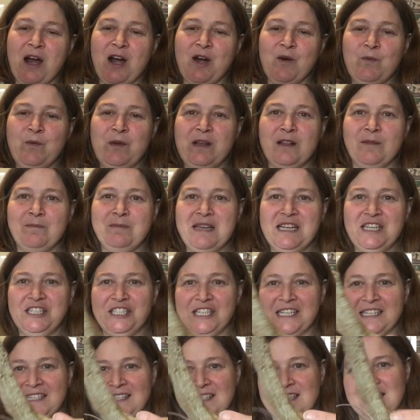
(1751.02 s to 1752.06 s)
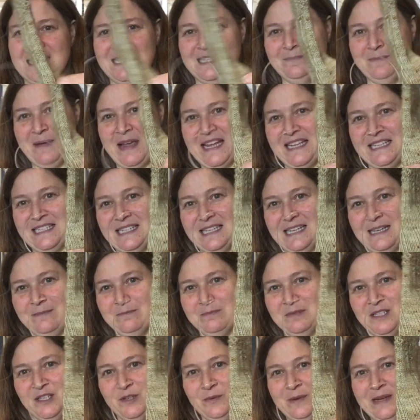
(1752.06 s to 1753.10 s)
part will be just the spacing
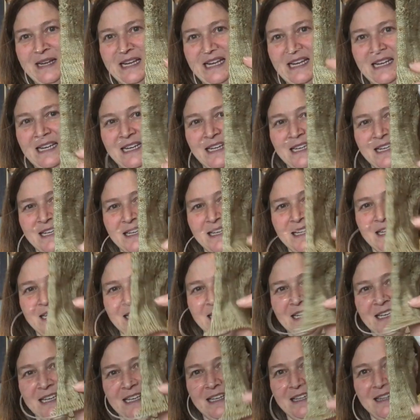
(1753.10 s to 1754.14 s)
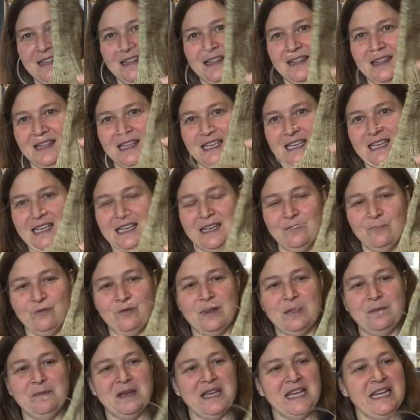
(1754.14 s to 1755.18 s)
between the
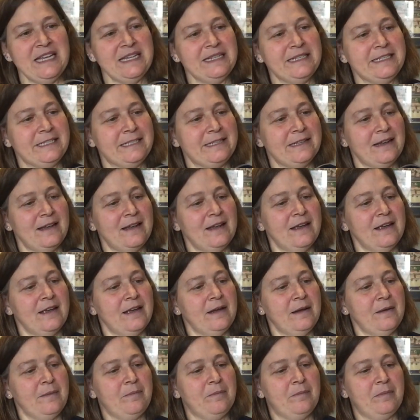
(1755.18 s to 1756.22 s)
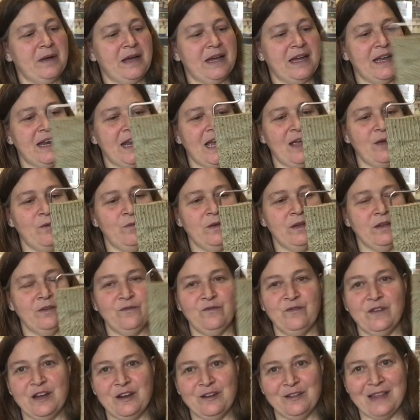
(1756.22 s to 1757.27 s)
repeats, but I will
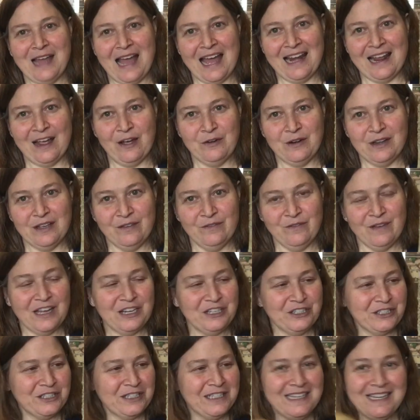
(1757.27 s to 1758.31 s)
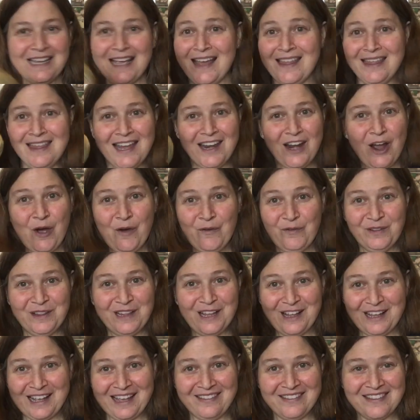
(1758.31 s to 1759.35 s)
figure that out eventually, and then hopefully
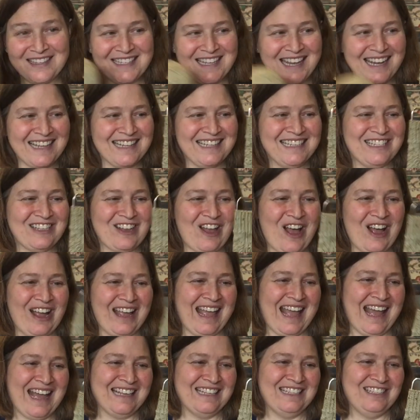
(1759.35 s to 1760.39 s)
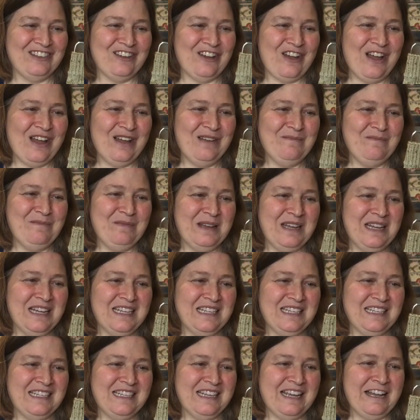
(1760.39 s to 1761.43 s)
I'll get the second sock cast on.
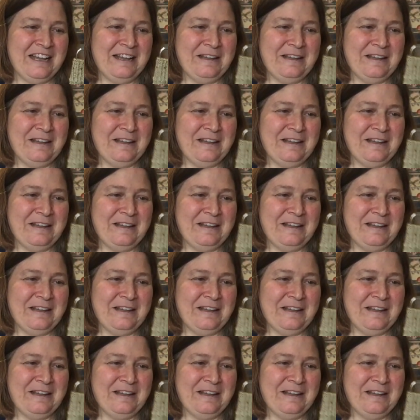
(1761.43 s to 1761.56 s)
But